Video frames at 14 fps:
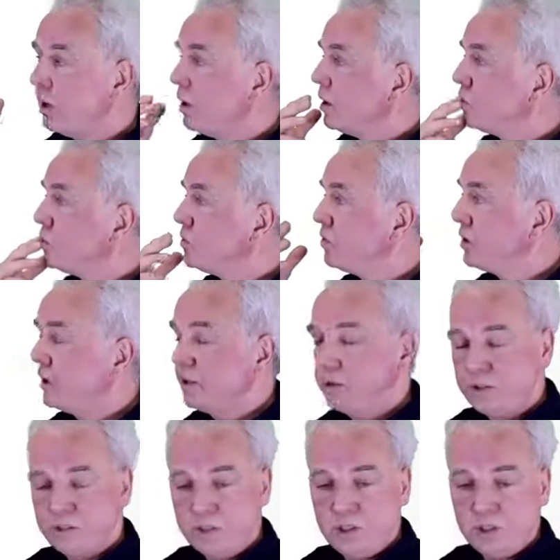to fill in
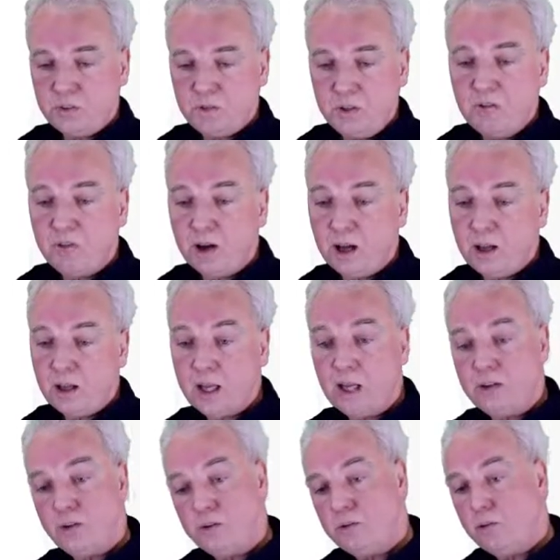this CSV file
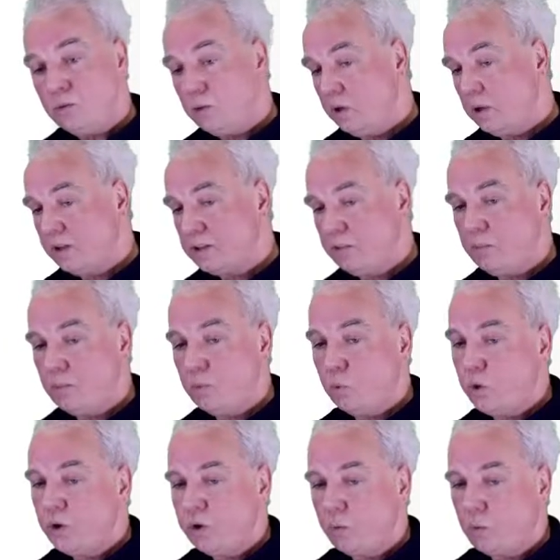and you will let them
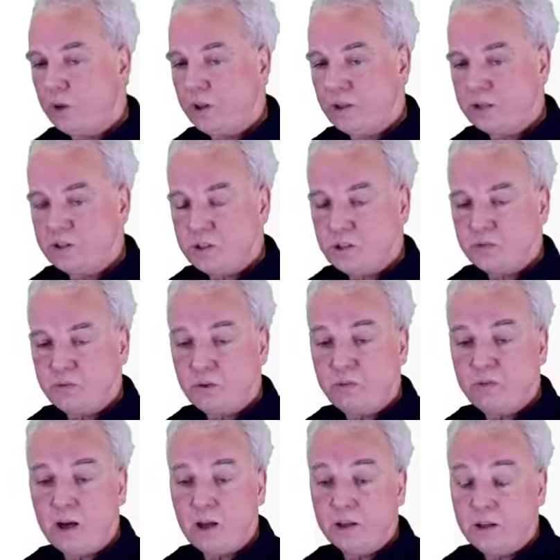work with that CSV
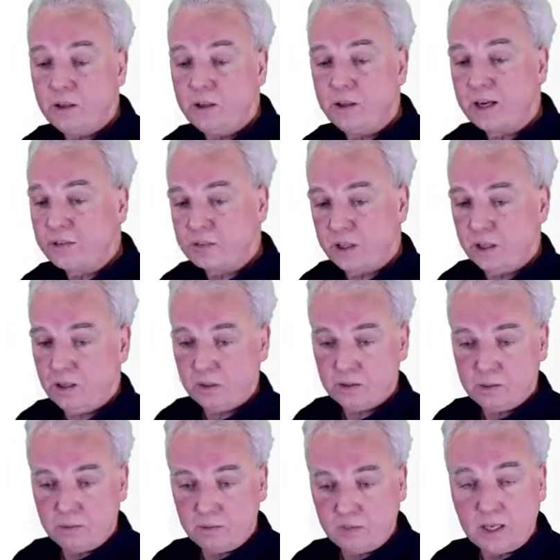file in Excel
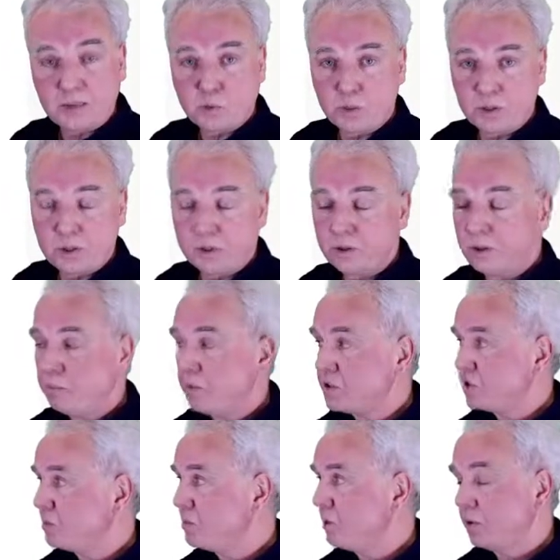and that's what uh,
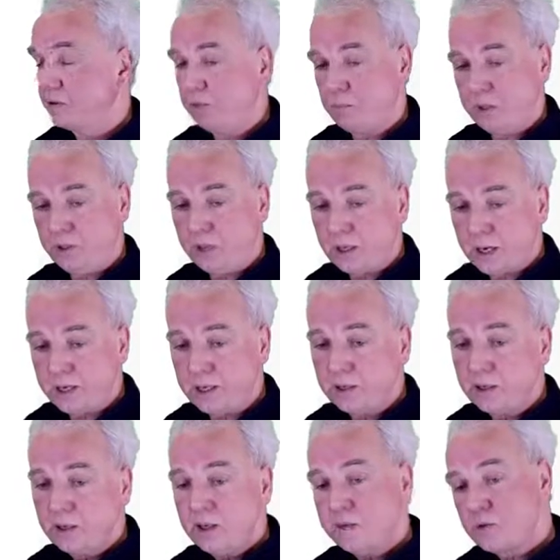business people typically like.
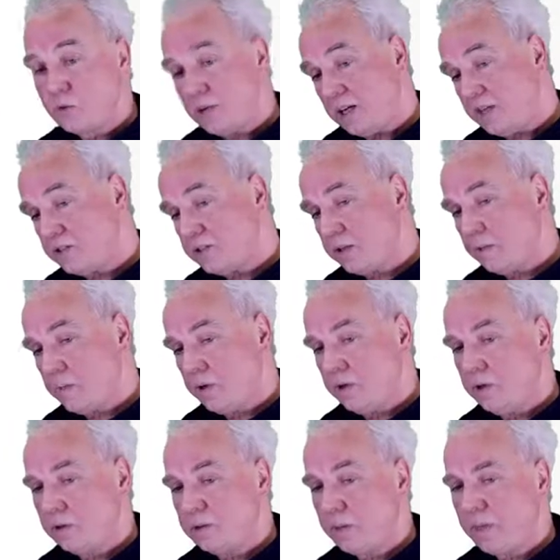So that is
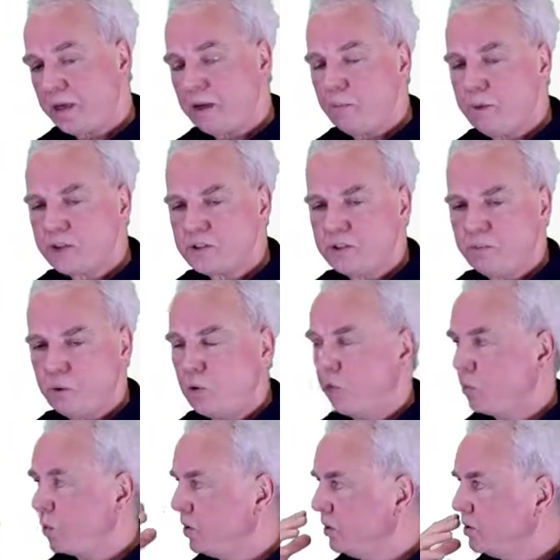uh, something the best of
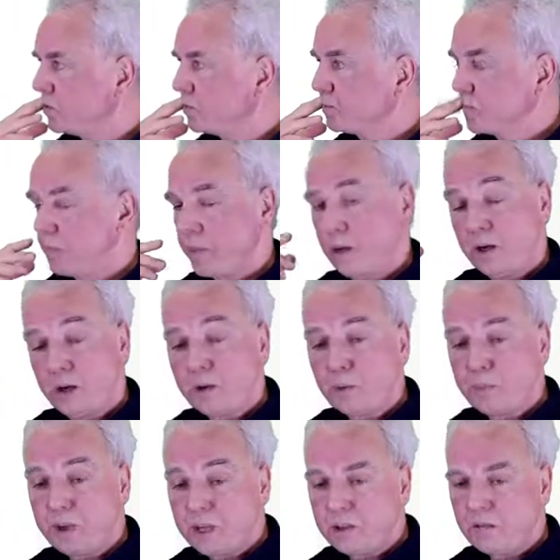both worlds. Another
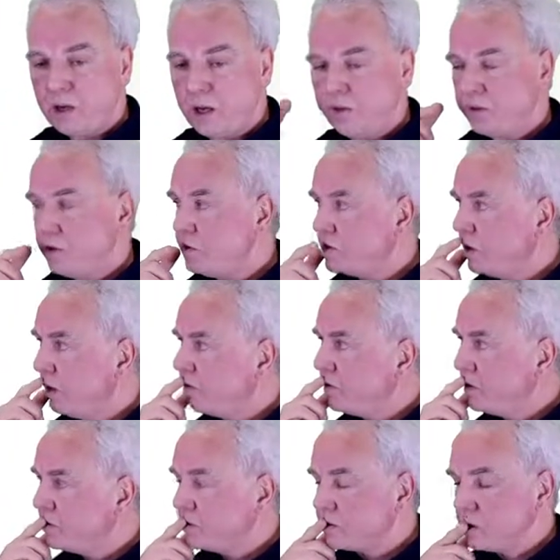big advantage of
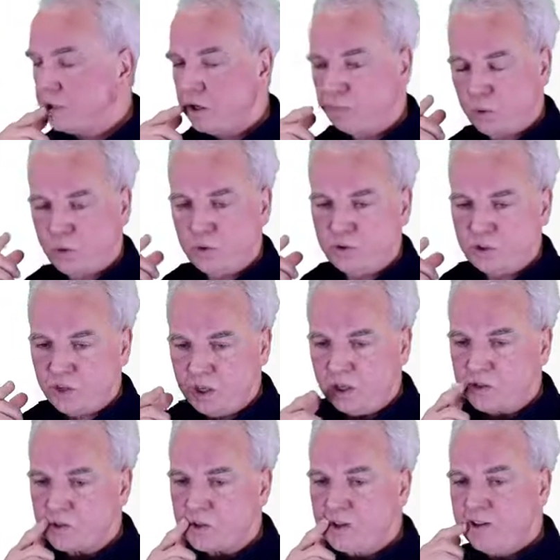this uh, approach
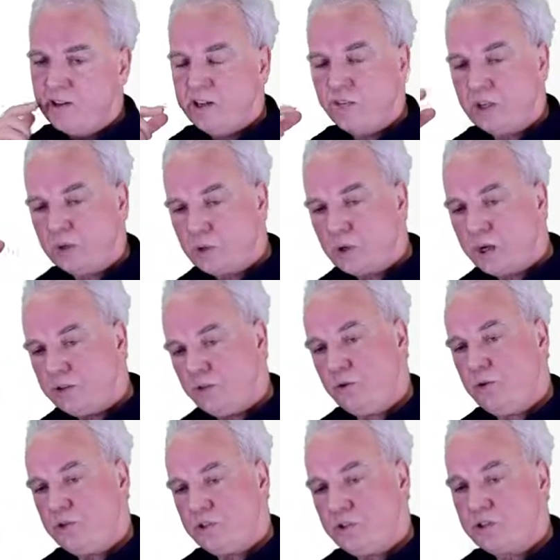is that you can
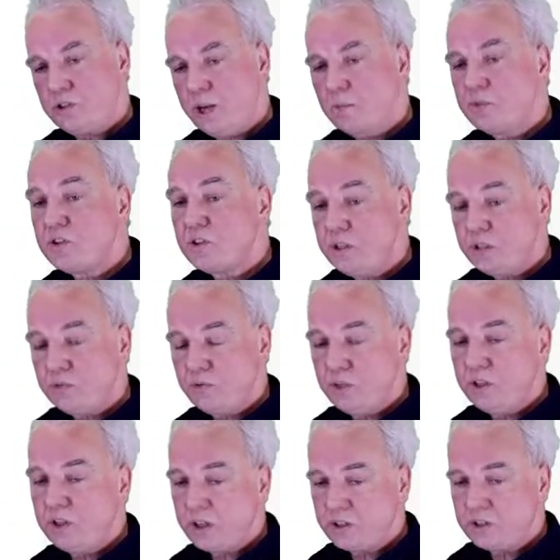use this same
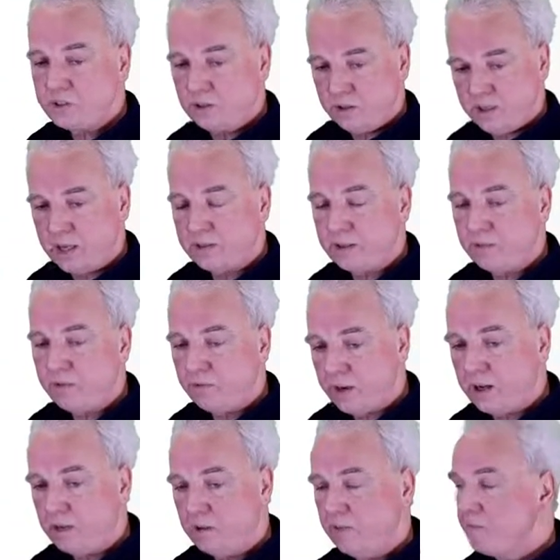CSV test data
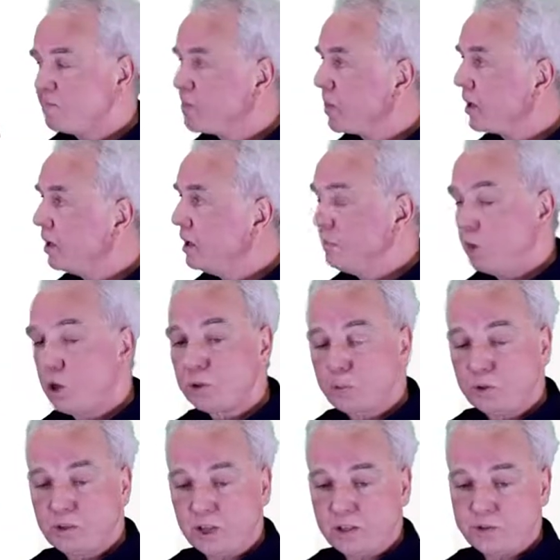file in
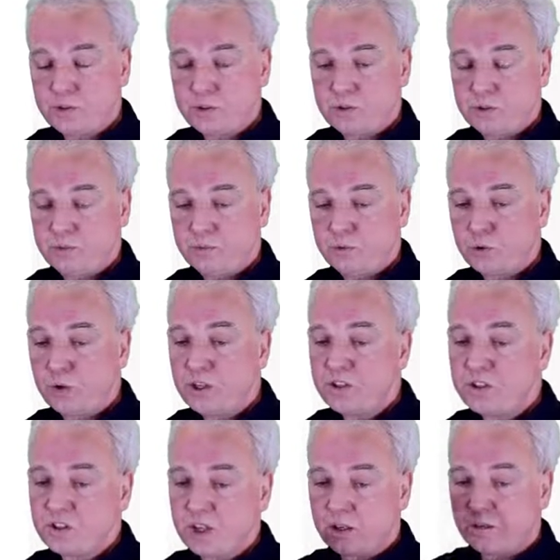multiple tests. So
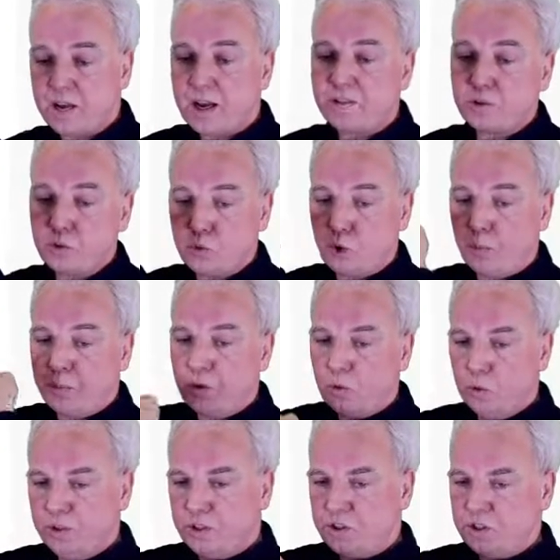instead of having to copy
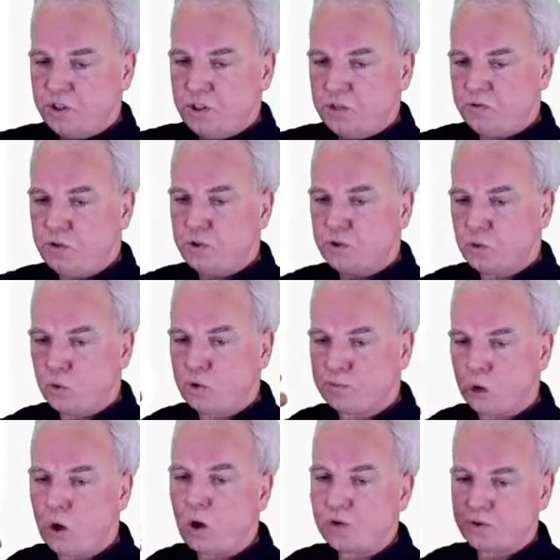all these CSV source
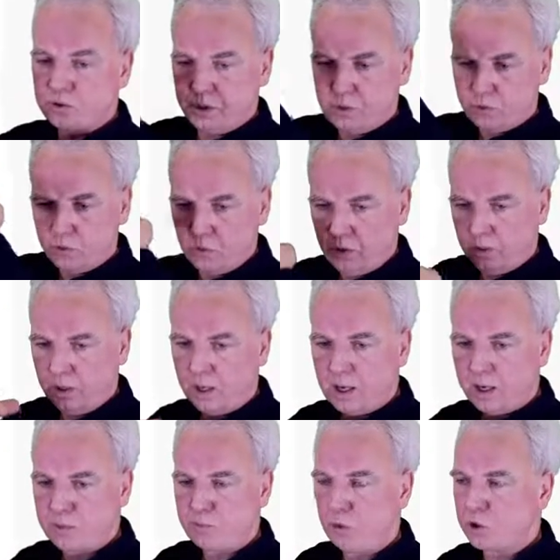blocks, these all
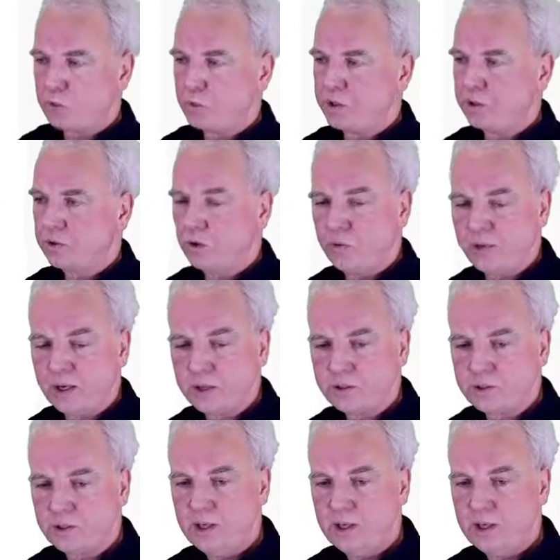large blocks with contents,